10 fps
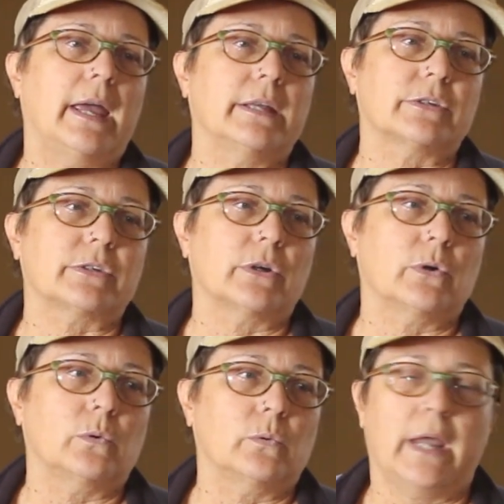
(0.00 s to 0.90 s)
And
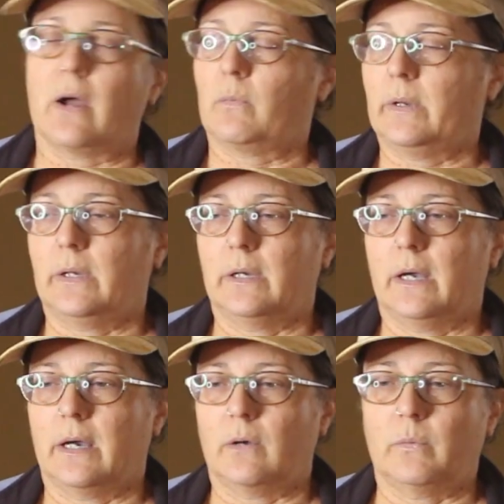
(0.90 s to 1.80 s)
so, yeah, we
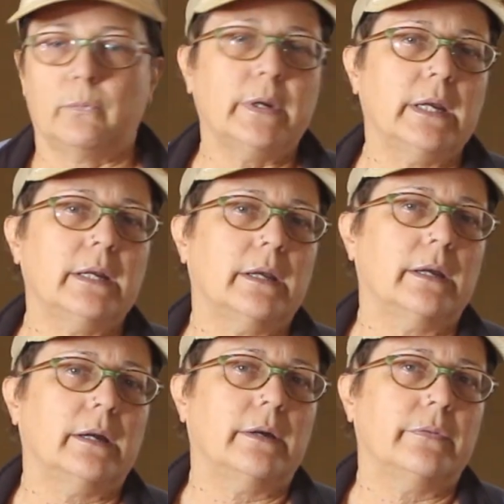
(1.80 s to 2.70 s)
uh, we read,
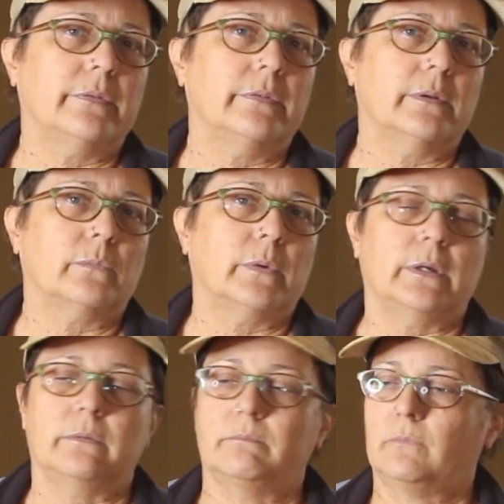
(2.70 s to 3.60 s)
um,
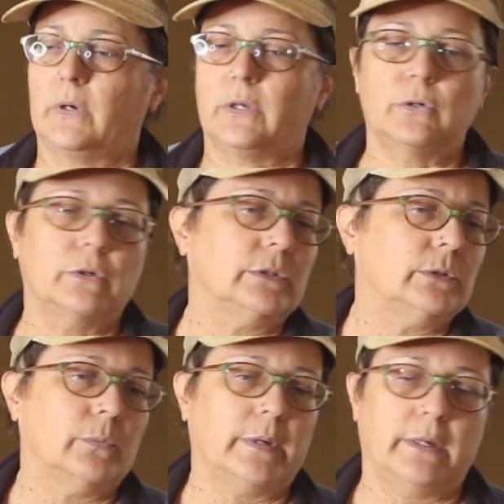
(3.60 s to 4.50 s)
we we
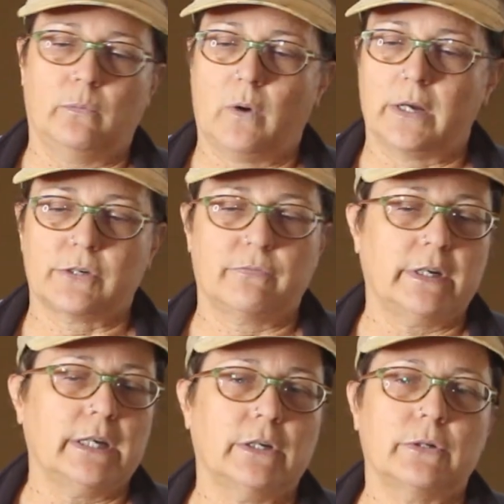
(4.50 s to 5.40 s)
Google, we watch
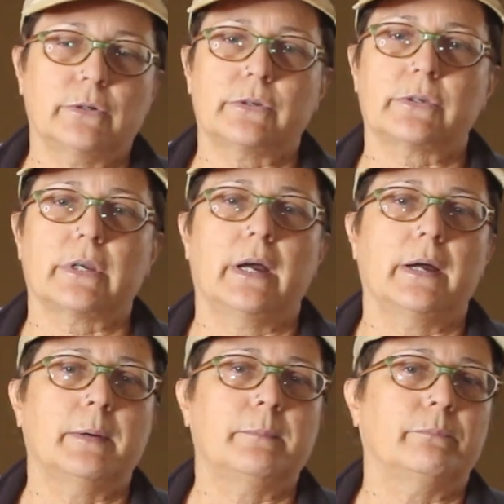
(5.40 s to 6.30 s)
videos,
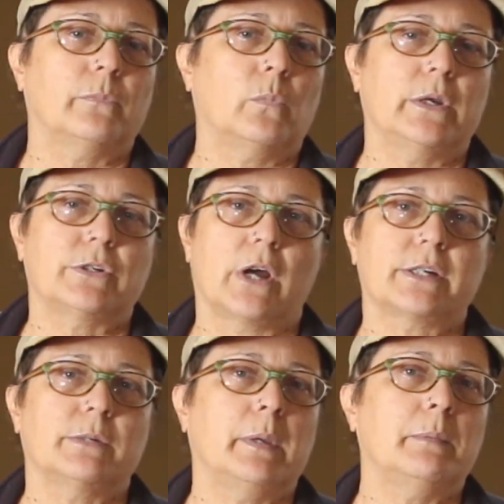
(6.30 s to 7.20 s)
um, we talk
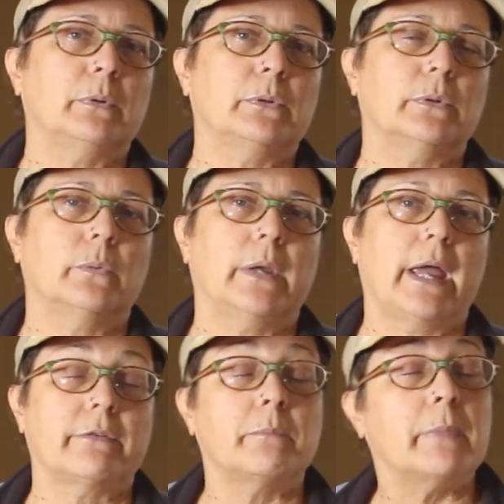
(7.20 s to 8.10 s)
to people. We
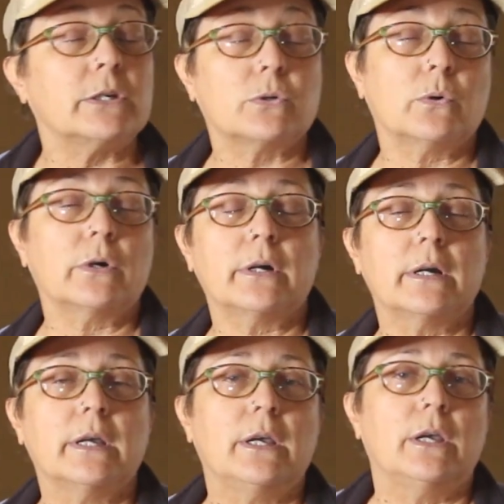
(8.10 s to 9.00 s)
have a
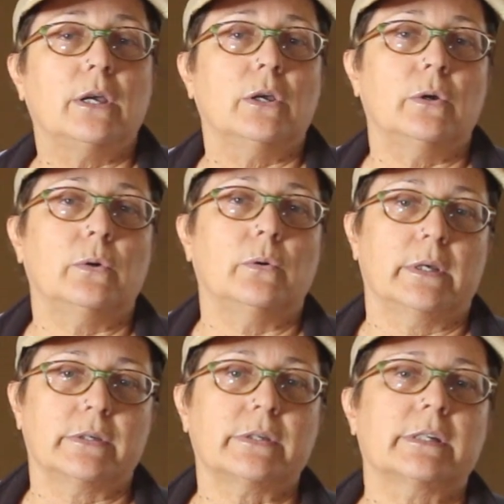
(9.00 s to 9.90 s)
mentor who
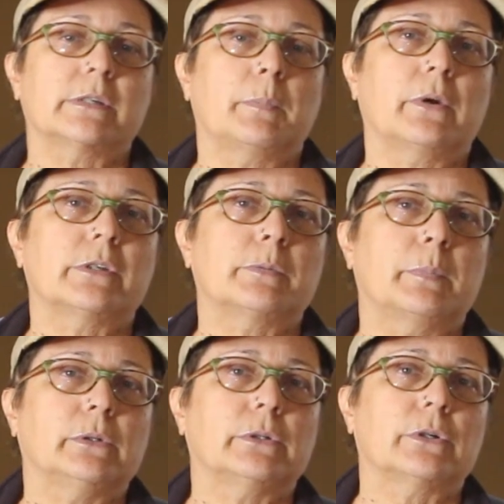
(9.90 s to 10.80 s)
is an experienced
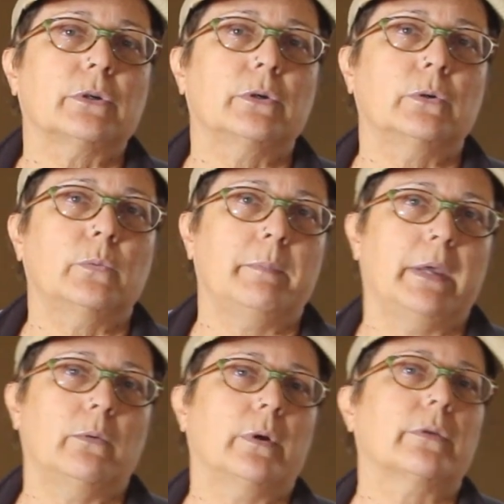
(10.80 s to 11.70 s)
builder who we
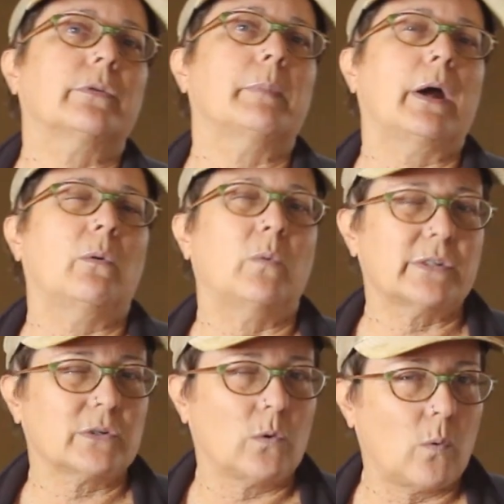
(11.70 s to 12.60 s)
meet with about
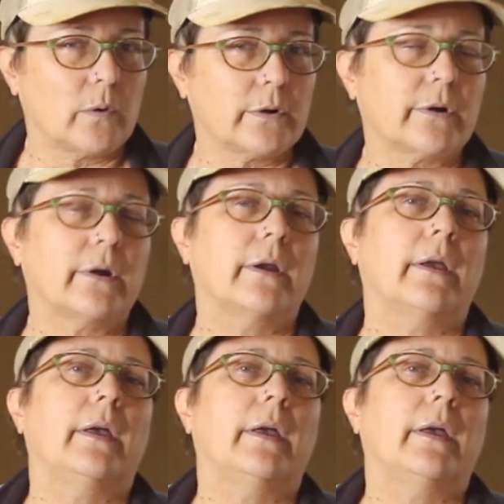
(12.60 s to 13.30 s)
once a quarter,